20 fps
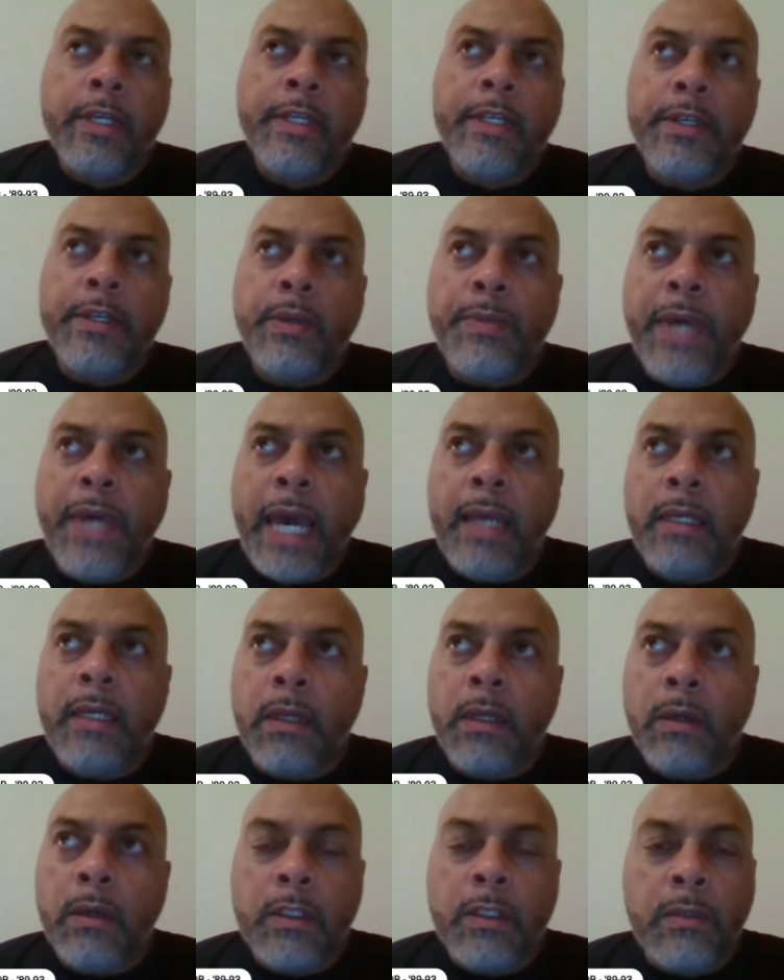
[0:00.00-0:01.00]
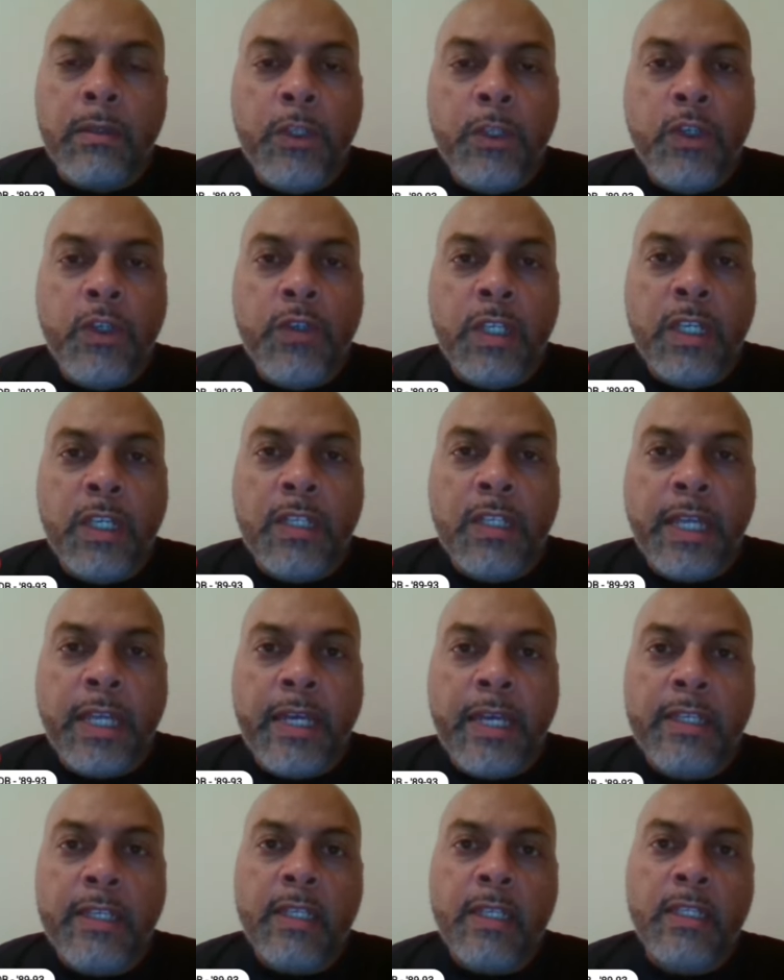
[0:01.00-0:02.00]
You know, you know, using his
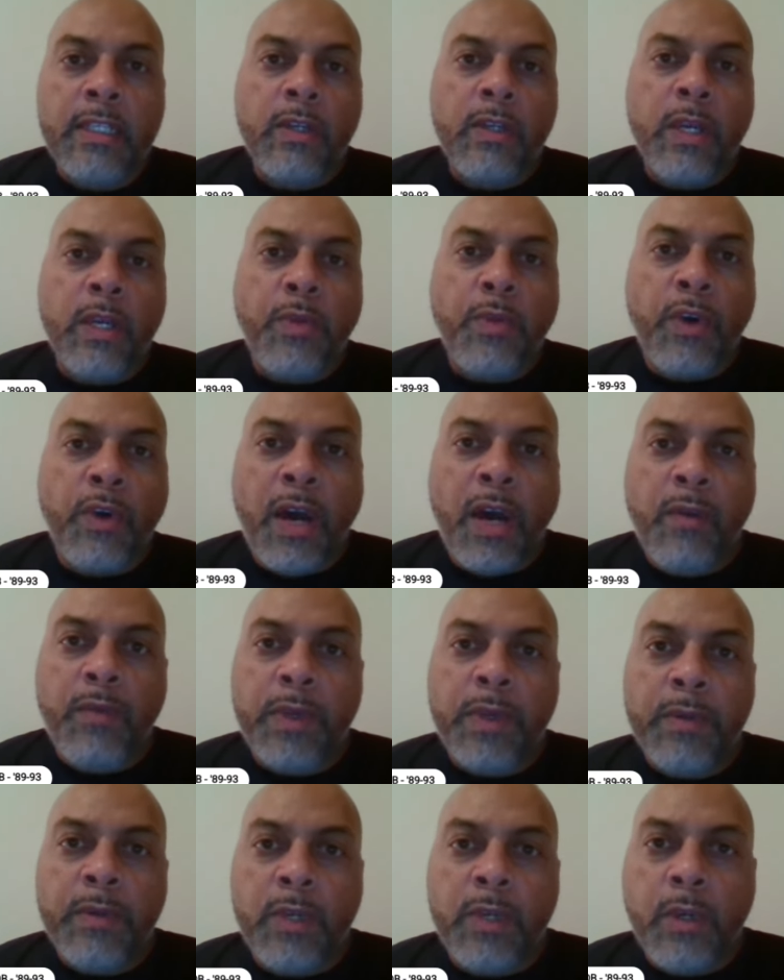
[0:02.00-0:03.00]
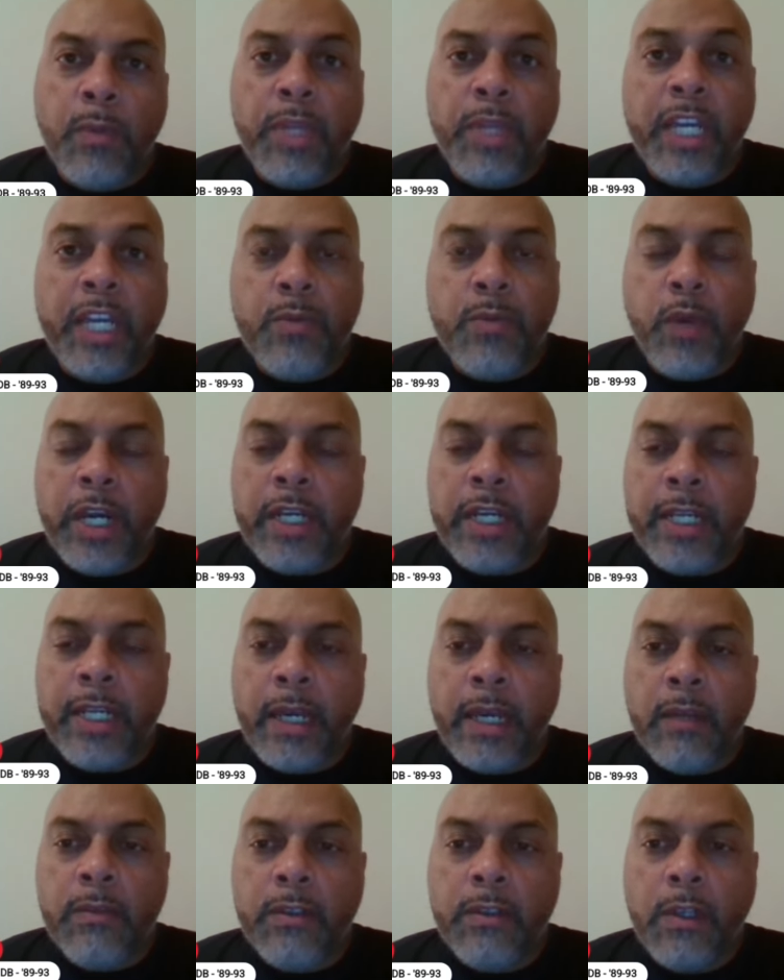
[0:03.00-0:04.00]
legs and to improv when you know plays break
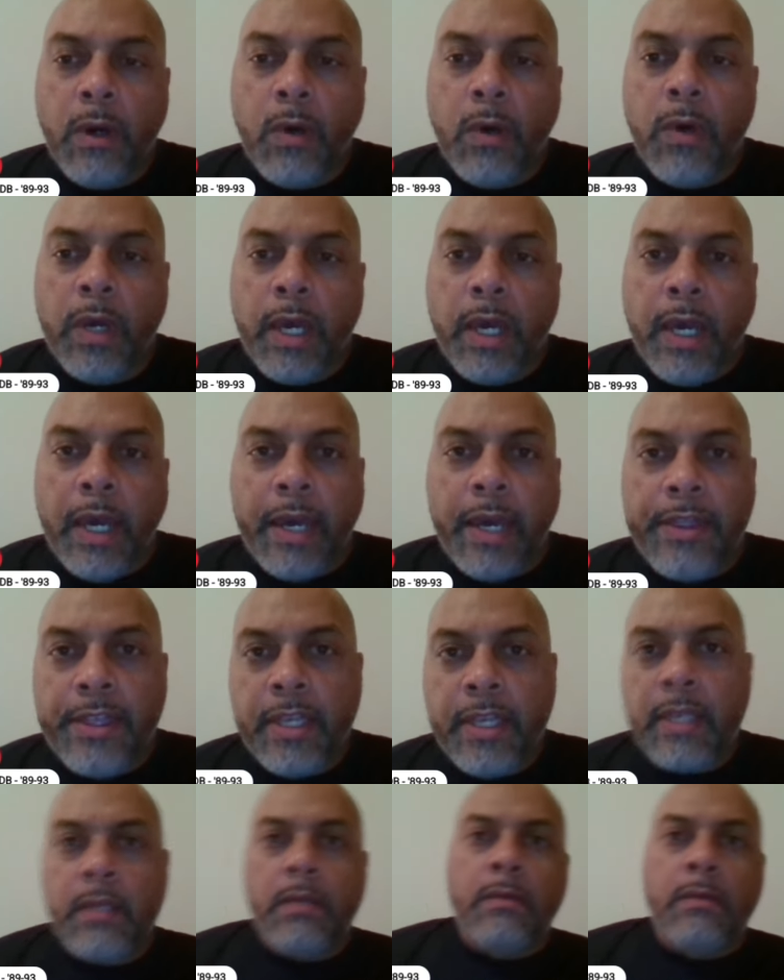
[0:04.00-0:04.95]
down. So I think